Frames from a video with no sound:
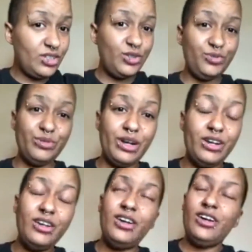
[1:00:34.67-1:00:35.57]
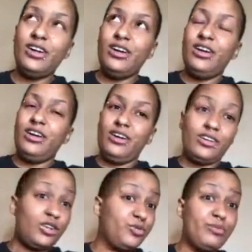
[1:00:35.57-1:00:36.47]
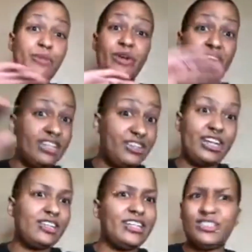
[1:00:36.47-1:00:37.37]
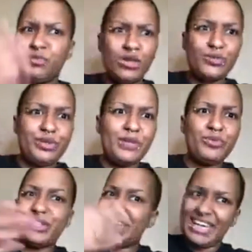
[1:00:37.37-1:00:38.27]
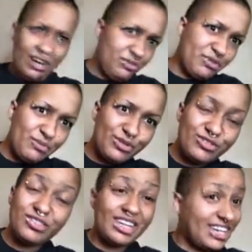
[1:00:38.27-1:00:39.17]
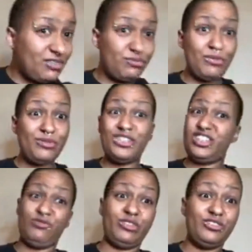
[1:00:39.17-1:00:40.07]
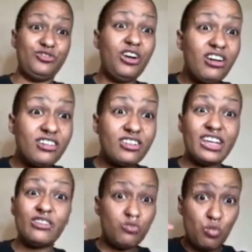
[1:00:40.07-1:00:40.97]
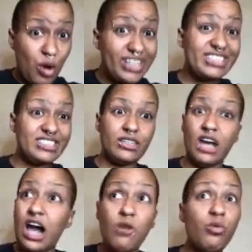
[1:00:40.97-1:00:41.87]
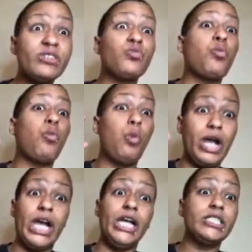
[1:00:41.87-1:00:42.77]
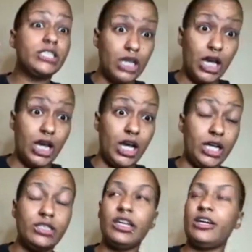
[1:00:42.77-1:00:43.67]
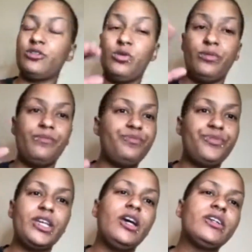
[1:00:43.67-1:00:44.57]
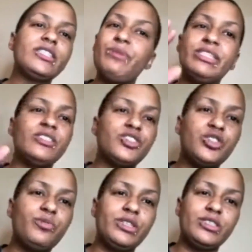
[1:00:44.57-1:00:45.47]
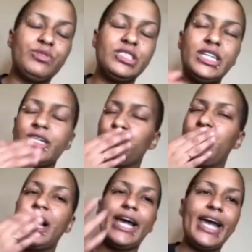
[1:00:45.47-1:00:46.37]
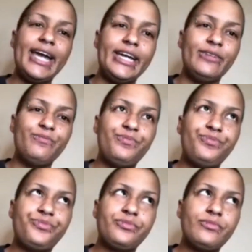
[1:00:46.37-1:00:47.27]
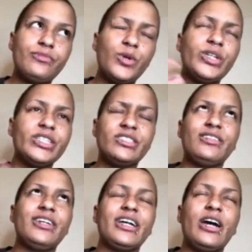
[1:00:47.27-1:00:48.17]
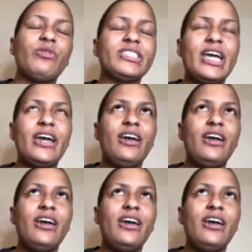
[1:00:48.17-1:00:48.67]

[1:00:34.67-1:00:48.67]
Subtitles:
Could remember, could remember anything. Like most people, they can't remember. They can't remember shit when they're drunk. Like wasted. I was wasted. Like, so I made the stupidest mistake. Well, I ate. Well, here's the thing. I was